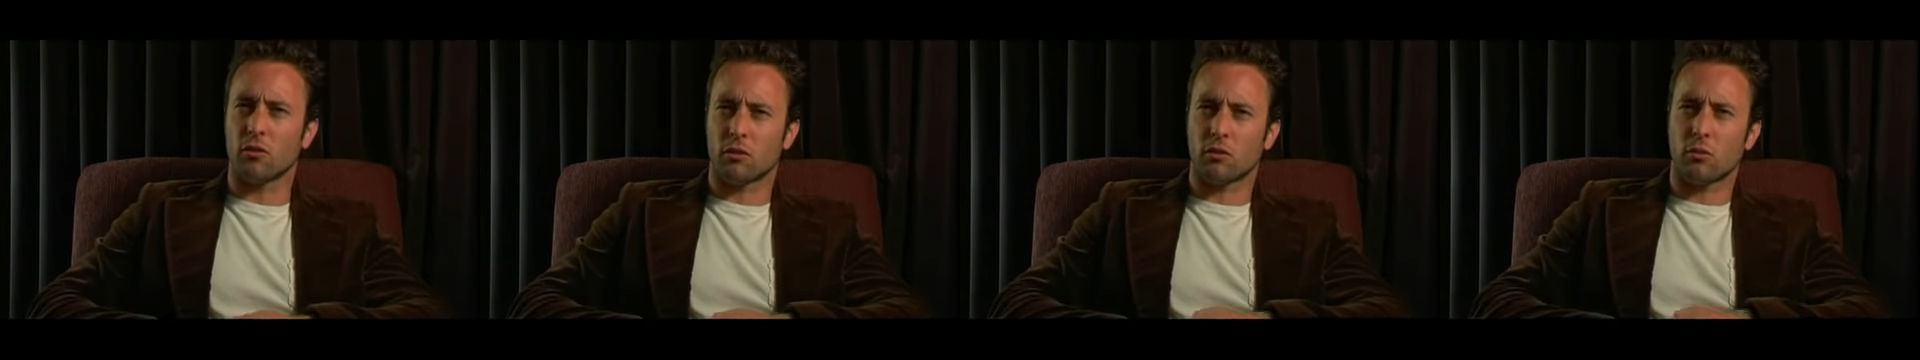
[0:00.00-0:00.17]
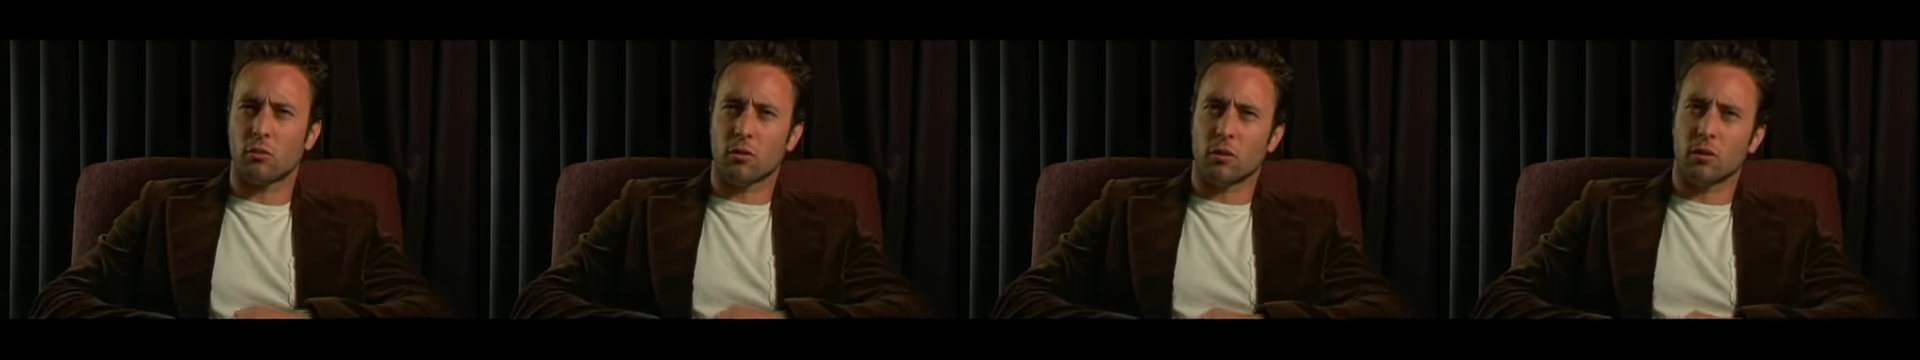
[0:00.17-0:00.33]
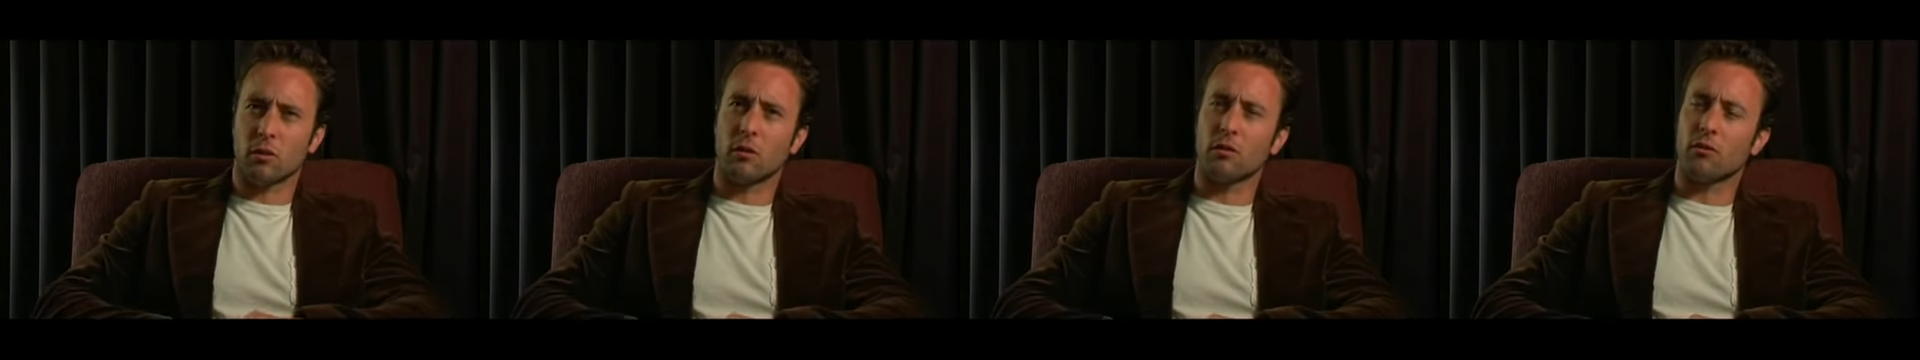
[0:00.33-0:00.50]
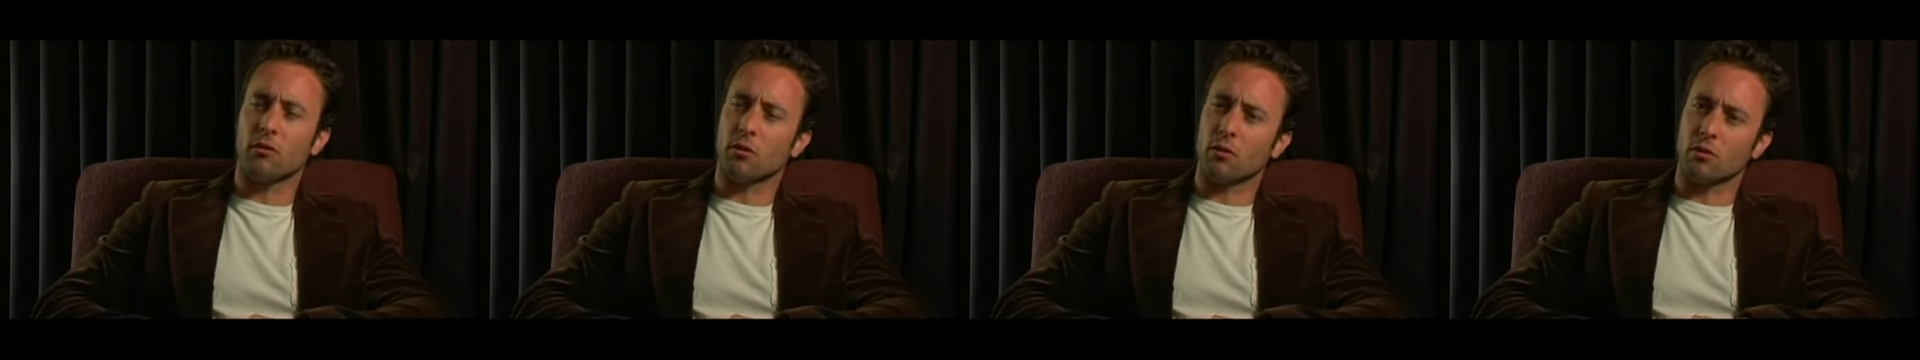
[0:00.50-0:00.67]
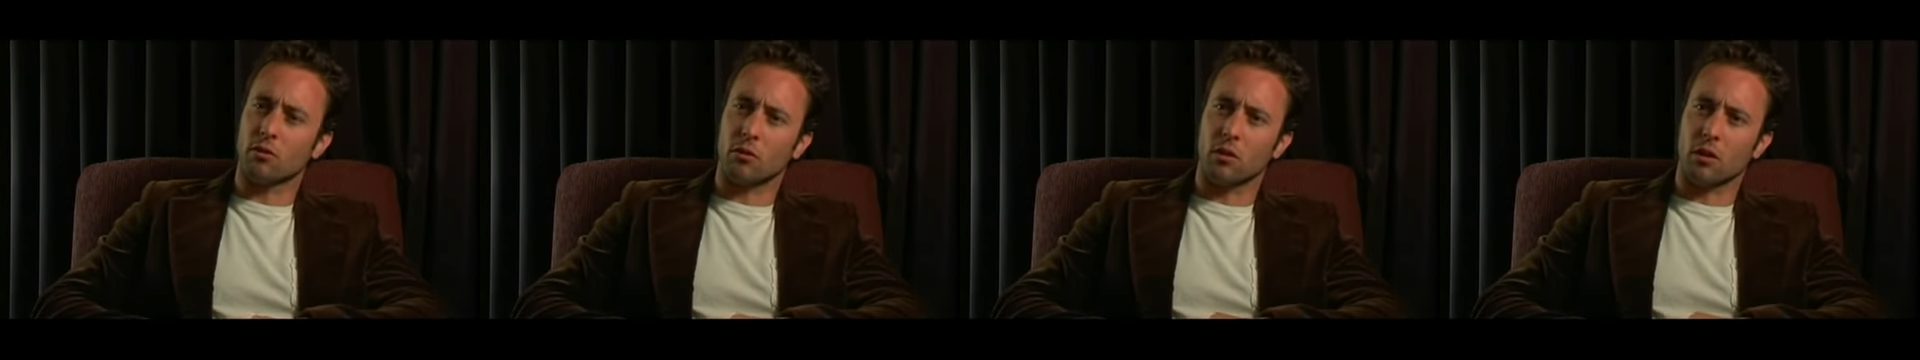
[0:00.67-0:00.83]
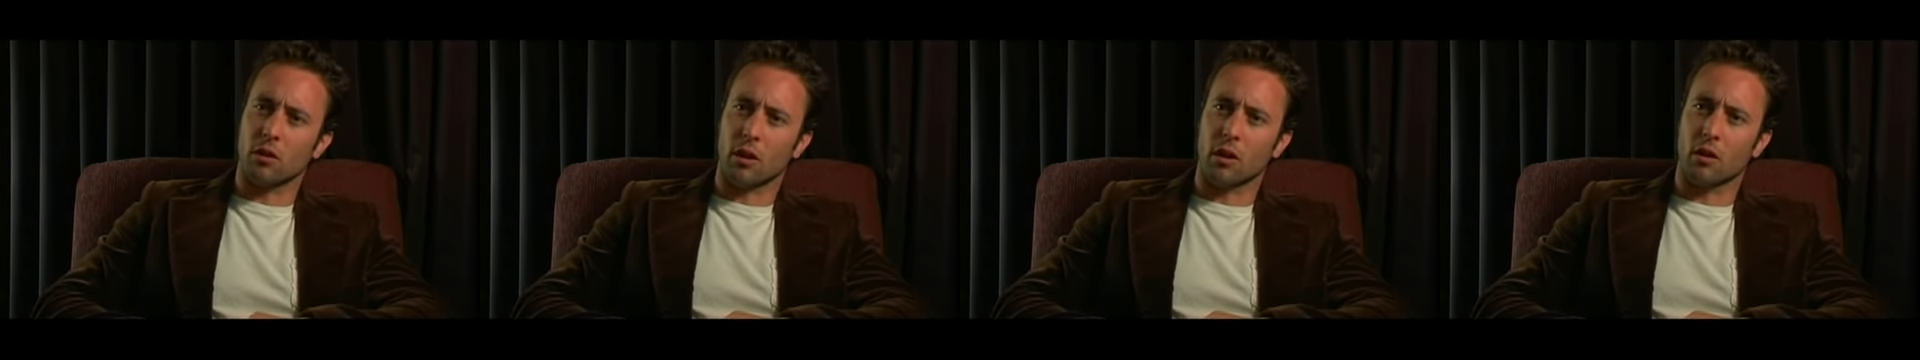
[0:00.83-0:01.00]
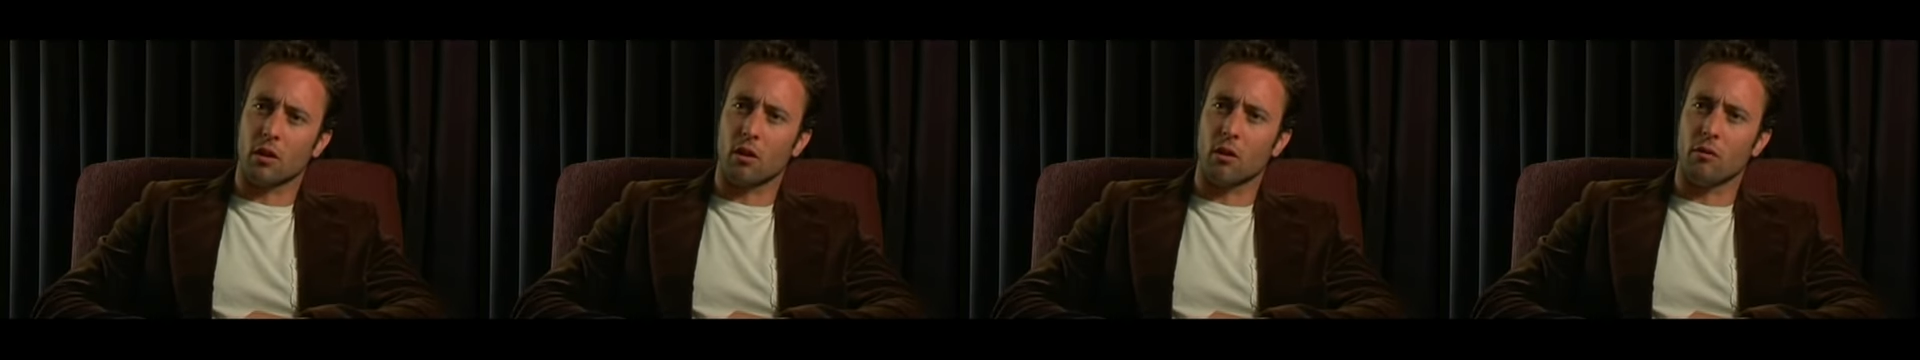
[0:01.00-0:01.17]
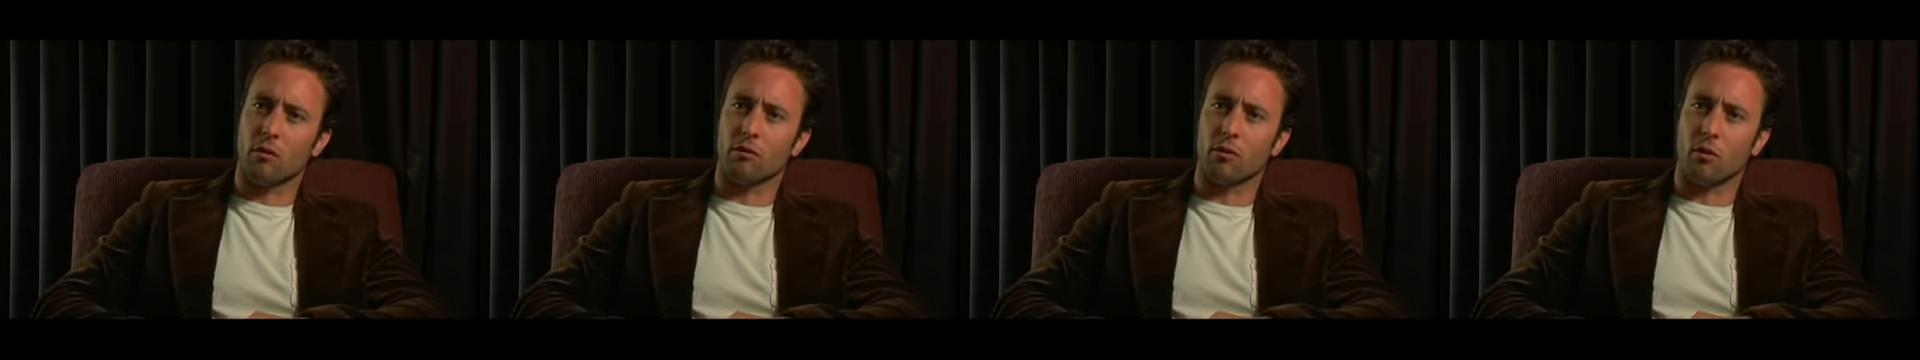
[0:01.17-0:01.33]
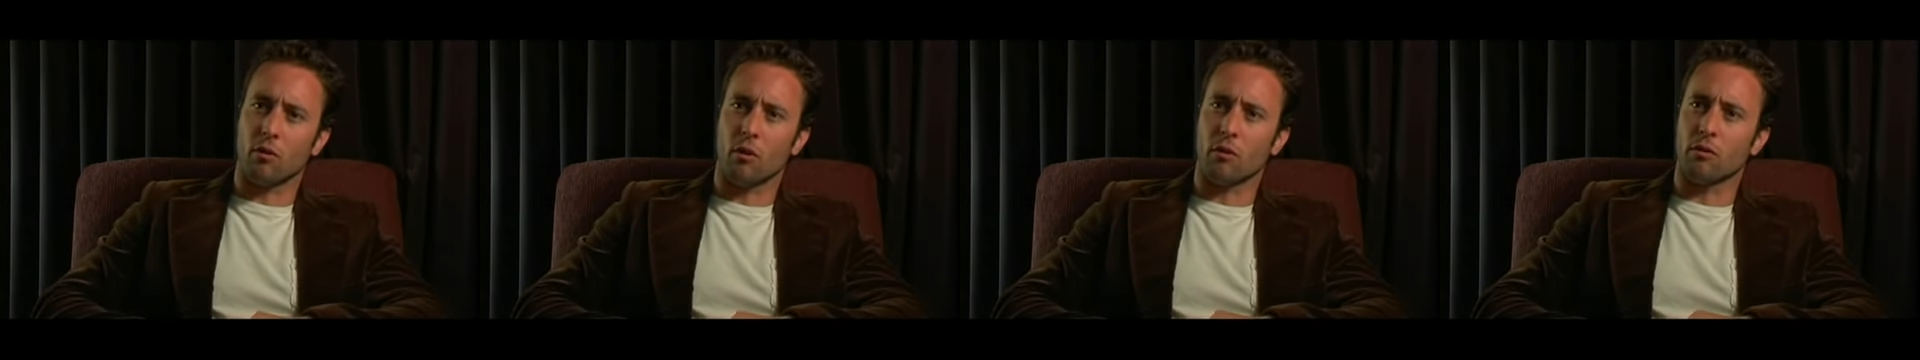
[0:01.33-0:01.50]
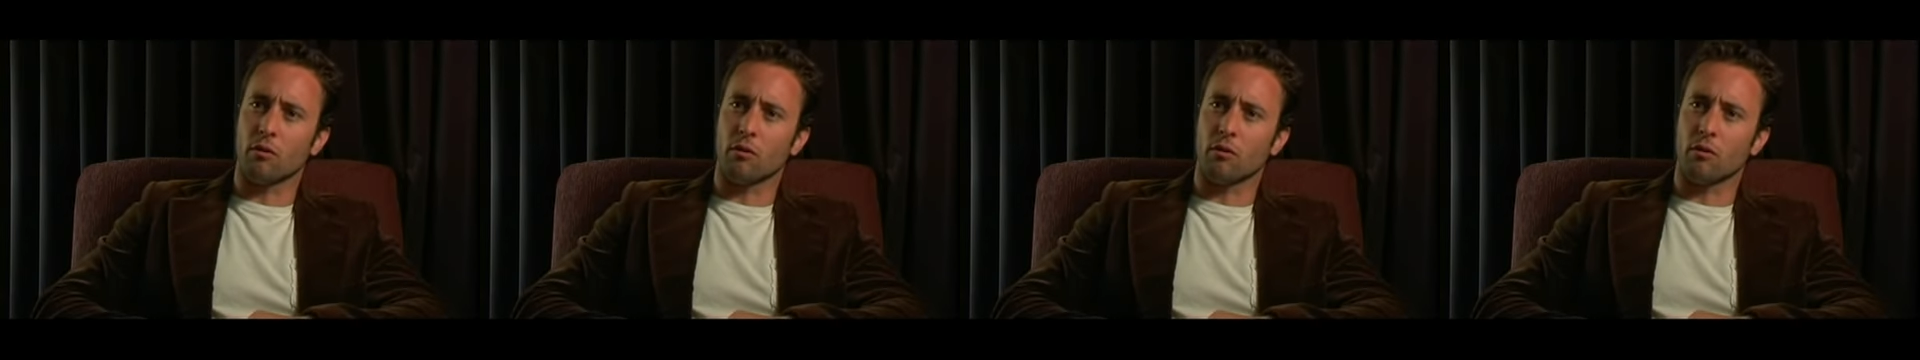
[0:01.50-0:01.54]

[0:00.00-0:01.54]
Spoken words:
It's really difficult to let go of your